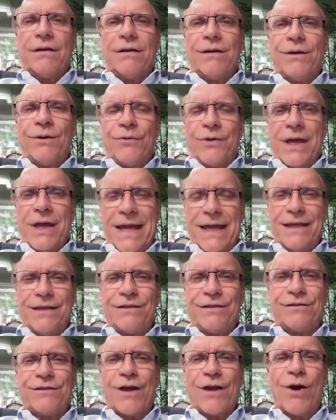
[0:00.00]
Okay,
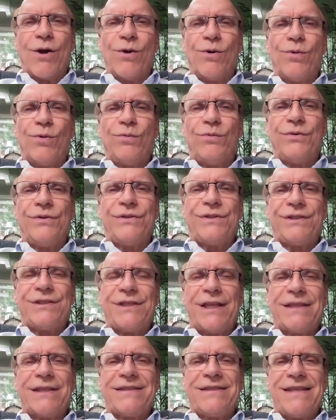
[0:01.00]
so
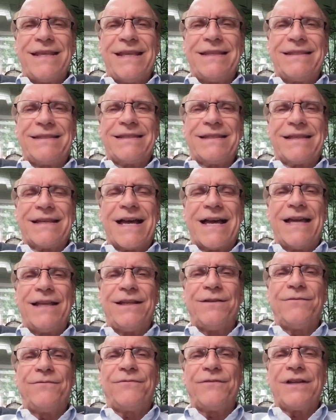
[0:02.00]
since these kind
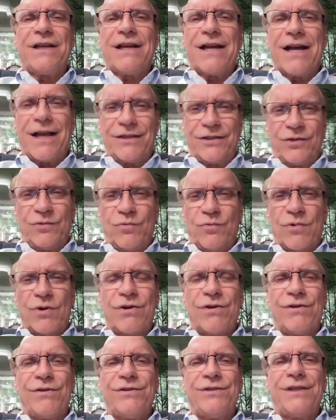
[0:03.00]
of cuss
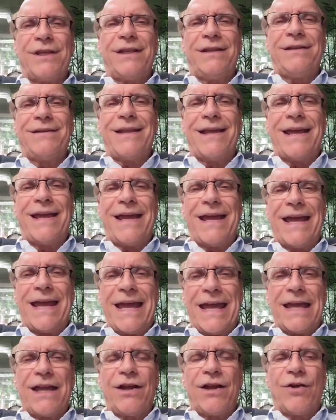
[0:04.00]
words and
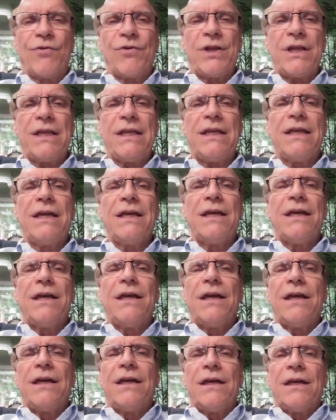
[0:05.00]
angry
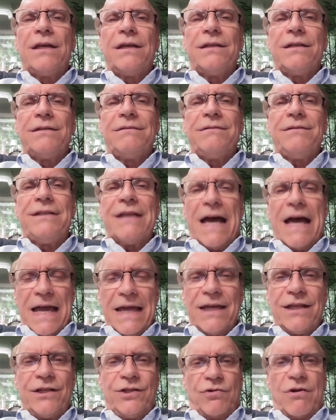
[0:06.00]

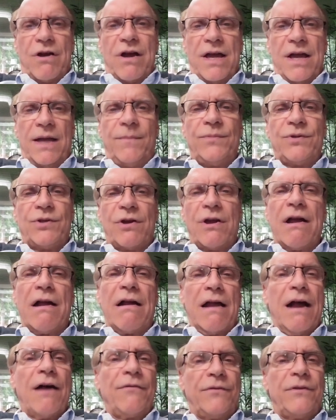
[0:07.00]
diatribes are
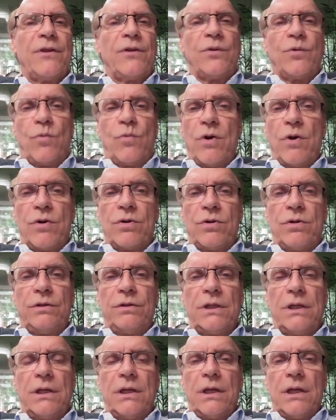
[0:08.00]
out in the
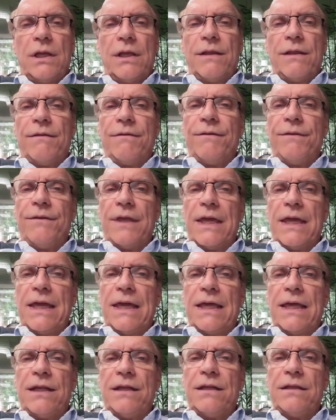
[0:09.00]
world,
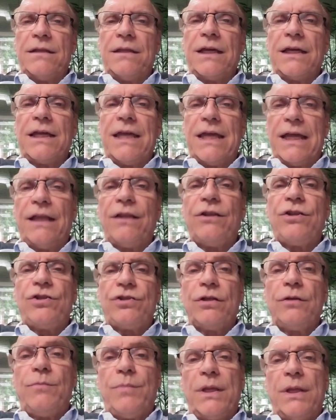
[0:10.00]
then the kids
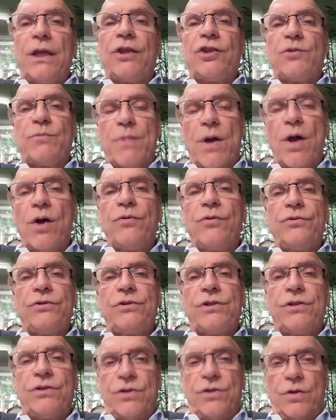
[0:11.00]
should be
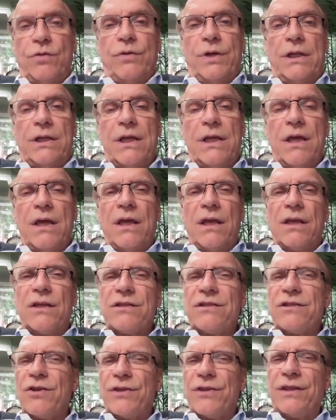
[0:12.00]
exposed to it
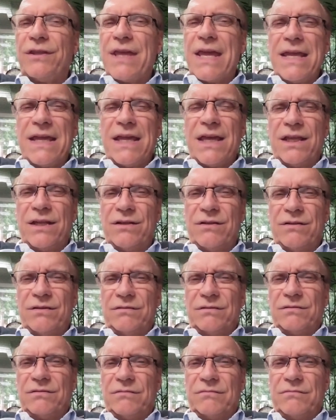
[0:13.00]
so that they can
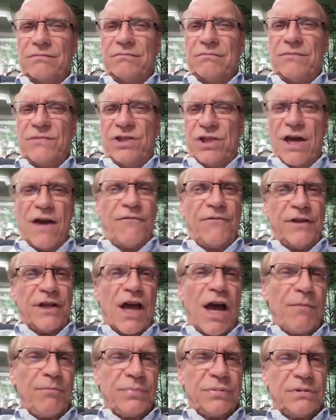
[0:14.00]
toughen
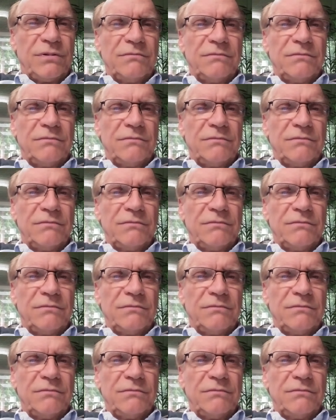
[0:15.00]
up,